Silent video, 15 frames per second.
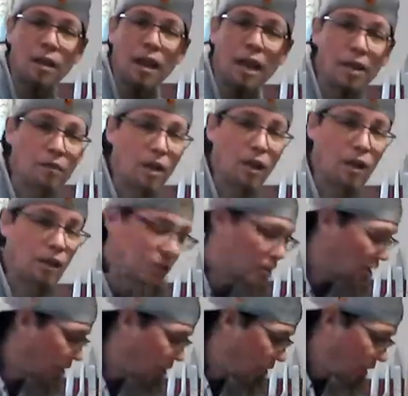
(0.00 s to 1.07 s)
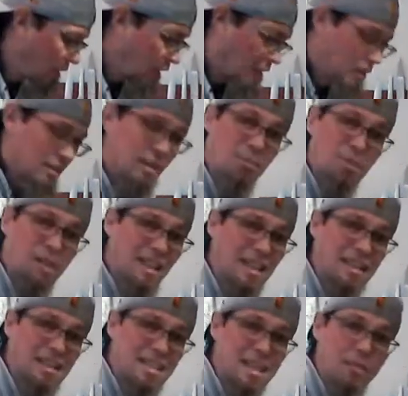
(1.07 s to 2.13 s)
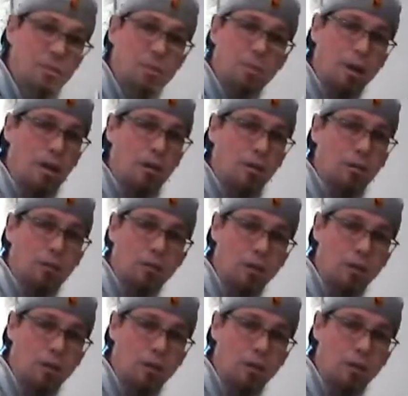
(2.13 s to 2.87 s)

and you've got yourself something that's even better